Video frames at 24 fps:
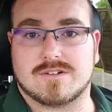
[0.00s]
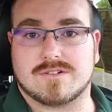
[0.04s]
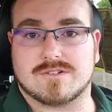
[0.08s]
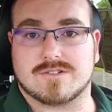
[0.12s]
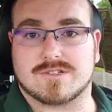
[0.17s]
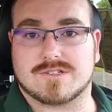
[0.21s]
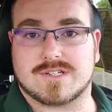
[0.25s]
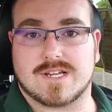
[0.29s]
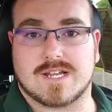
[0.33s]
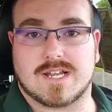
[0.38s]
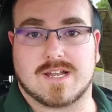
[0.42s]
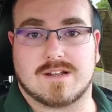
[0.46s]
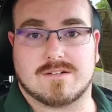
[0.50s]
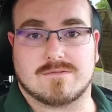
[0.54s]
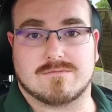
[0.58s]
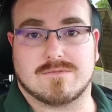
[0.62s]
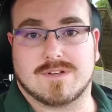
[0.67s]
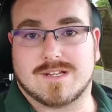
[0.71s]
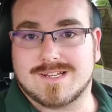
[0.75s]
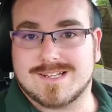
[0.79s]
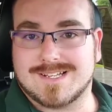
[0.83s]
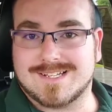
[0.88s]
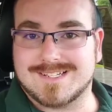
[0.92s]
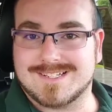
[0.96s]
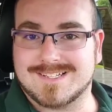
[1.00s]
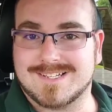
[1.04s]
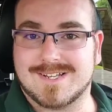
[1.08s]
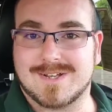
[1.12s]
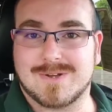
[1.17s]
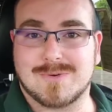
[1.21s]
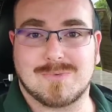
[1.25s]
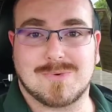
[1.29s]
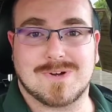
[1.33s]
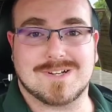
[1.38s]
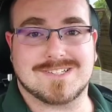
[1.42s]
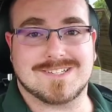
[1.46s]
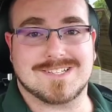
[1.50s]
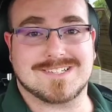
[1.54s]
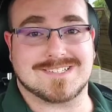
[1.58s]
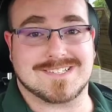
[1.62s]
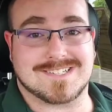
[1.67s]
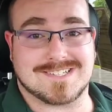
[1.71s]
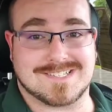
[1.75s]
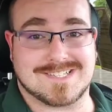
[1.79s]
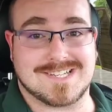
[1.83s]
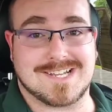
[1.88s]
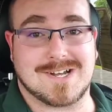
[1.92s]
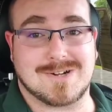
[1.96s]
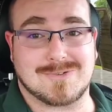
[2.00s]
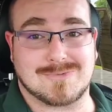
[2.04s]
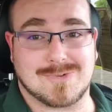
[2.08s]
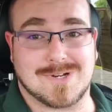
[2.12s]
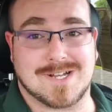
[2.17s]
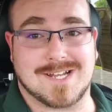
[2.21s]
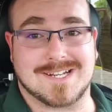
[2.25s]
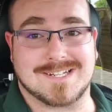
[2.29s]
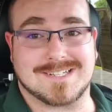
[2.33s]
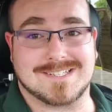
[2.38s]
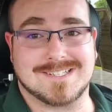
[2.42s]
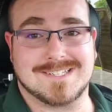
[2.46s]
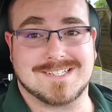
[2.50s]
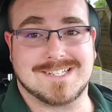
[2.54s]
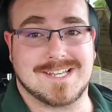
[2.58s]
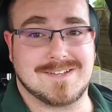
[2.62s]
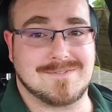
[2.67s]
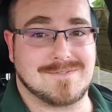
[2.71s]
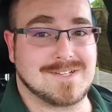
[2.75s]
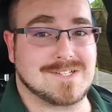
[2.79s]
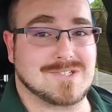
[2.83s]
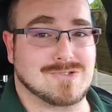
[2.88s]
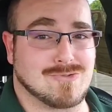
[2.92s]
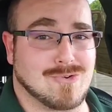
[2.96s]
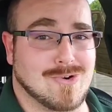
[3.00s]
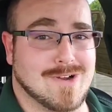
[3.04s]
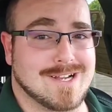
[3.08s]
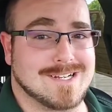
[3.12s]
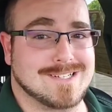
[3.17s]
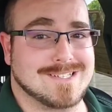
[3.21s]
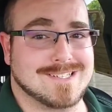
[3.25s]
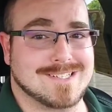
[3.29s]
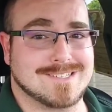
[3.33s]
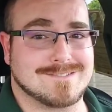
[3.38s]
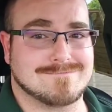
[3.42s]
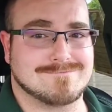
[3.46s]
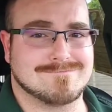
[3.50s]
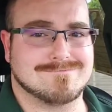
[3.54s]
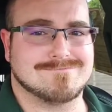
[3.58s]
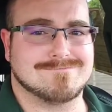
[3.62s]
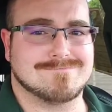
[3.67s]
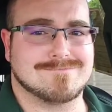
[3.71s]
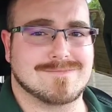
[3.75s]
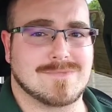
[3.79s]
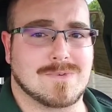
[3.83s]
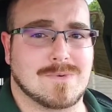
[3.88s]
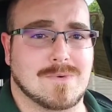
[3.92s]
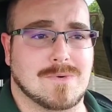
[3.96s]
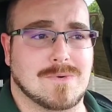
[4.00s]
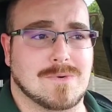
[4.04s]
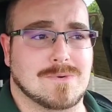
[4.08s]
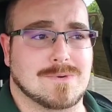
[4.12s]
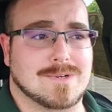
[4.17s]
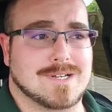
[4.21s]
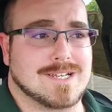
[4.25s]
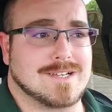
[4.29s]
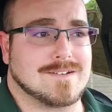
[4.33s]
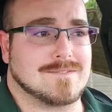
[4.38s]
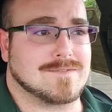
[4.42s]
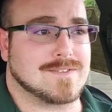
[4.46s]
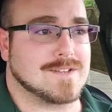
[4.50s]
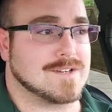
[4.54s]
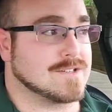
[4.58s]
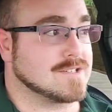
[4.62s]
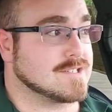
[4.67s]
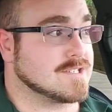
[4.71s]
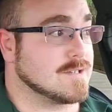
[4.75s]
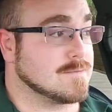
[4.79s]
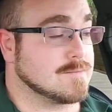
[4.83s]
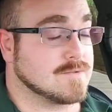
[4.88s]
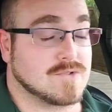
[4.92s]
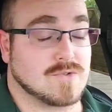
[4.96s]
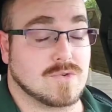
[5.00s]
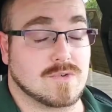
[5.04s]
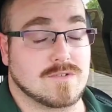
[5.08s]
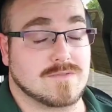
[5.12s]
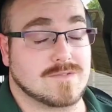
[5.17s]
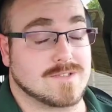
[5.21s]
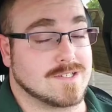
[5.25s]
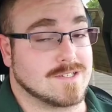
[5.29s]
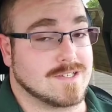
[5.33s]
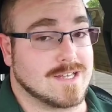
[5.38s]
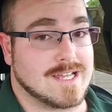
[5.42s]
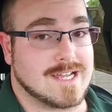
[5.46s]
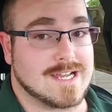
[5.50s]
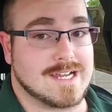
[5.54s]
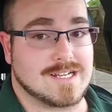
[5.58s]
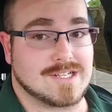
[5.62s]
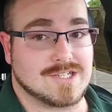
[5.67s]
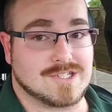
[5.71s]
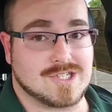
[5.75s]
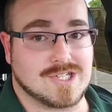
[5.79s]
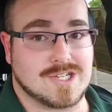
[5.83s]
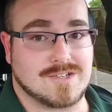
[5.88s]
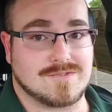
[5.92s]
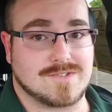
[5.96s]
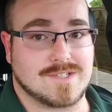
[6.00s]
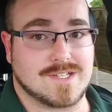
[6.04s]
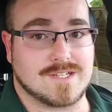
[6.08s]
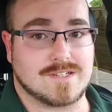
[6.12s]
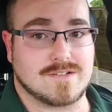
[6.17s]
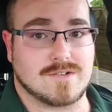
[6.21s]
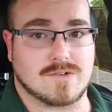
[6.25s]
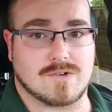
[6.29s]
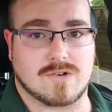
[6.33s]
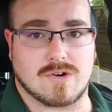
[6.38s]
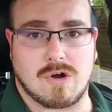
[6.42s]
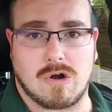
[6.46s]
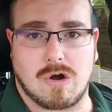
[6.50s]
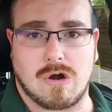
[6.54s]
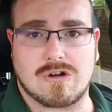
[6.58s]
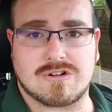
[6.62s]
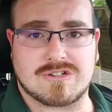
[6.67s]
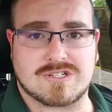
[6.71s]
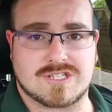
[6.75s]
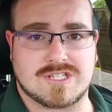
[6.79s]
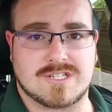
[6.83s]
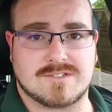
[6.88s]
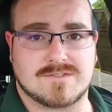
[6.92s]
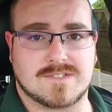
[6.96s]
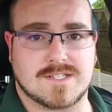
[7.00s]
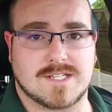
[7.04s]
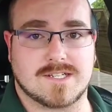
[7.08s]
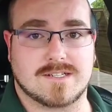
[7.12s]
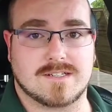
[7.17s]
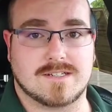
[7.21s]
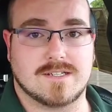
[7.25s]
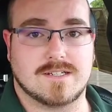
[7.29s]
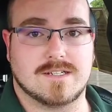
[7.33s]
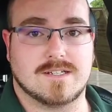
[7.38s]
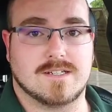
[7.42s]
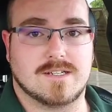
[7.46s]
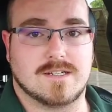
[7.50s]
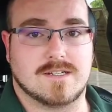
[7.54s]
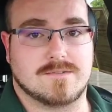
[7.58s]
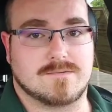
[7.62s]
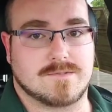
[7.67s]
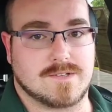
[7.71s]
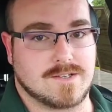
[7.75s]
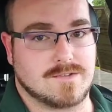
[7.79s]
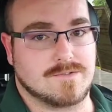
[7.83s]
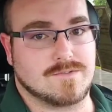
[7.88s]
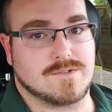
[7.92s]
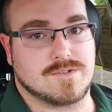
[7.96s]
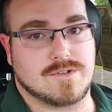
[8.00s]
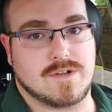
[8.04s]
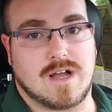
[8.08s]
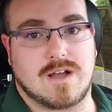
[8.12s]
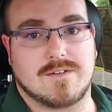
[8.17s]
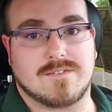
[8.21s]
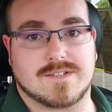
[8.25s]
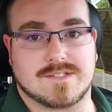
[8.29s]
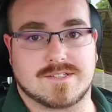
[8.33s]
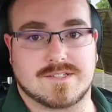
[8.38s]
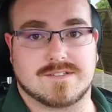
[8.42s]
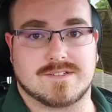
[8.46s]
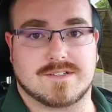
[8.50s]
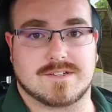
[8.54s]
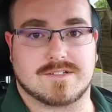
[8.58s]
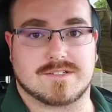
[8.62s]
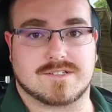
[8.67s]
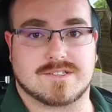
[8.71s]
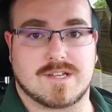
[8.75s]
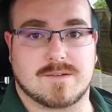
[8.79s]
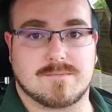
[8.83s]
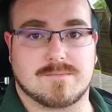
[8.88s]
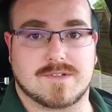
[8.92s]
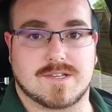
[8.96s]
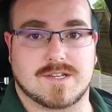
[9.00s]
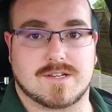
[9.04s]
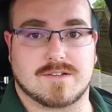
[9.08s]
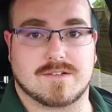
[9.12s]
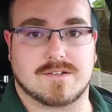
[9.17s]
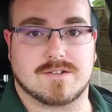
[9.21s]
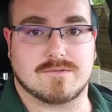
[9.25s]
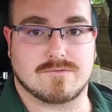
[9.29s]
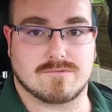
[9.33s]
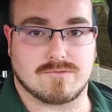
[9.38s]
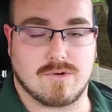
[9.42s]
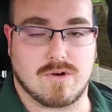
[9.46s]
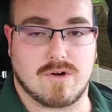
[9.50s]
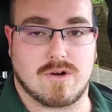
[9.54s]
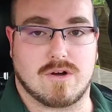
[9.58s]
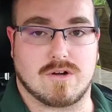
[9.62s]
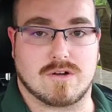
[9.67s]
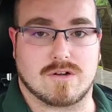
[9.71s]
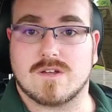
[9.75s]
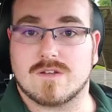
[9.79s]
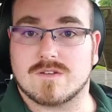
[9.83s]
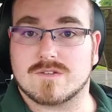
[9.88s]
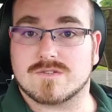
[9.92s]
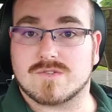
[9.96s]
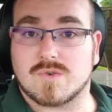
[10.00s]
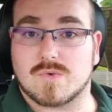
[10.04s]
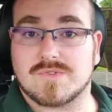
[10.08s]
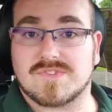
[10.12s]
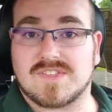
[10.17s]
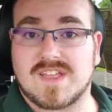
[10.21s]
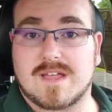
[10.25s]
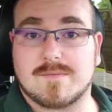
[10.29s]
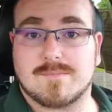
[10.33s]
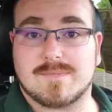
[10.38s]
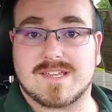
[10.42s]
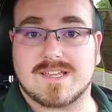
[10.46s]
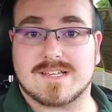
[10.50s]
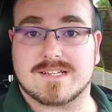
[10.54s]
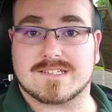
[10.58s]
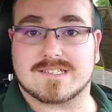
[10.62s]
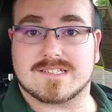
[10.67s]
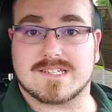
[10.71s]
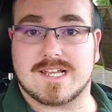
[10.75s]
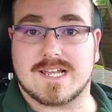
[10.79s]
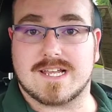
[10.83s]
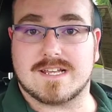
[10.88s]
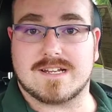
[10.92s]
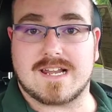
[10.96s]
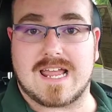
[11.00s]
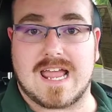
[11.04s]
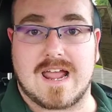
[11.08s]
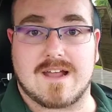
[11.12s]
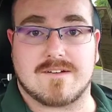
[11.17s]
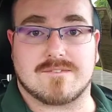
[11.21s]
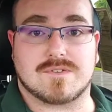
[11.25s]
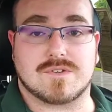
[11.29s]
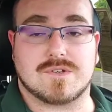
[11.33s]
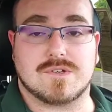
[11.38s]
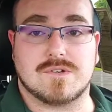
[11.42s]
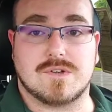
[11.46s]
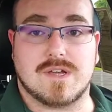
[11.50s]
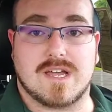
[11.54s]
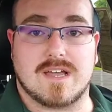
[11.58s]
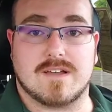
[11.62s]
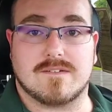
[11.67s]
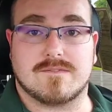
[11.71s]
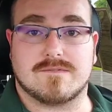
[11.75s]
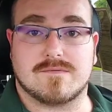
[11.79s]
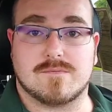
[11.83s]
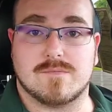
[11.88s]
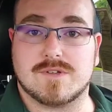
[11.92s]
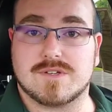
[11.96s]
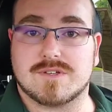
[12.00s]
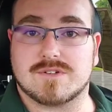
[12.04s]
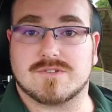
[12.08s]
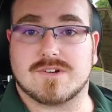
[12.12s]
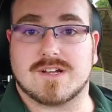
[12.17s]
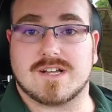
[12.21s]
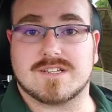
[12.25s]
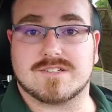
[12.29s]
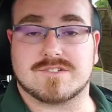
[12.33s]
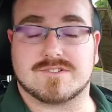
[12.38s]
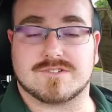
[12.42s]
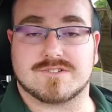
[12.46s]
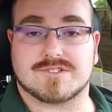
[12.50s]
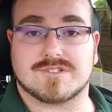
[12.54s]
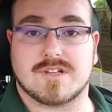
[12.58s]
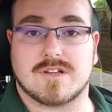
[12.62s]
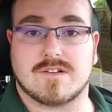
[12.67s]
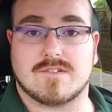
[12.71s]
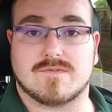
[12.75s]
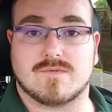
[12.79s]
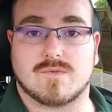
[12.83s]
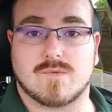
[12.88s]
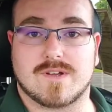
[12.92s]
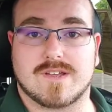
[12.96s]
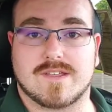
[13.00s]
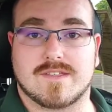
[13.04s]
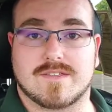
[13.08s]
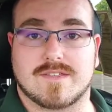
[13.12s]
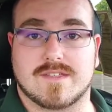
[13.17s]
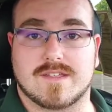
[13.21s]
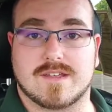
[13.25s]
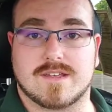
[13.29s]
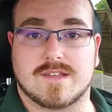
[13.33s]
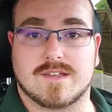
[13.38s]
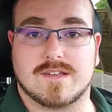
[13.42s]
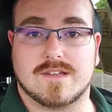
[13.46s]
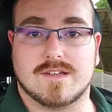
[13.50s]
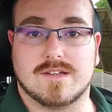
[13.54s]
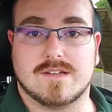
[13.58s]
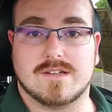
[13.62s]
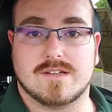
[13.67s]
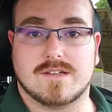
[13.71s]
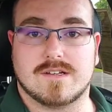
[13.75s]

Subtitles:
understand what doesn't sound right. If it's grinding, or if there's some sort of delay in shifting or hard shifting, then obviously there's something wrong. So with that being said, after you have familiarized yourself with the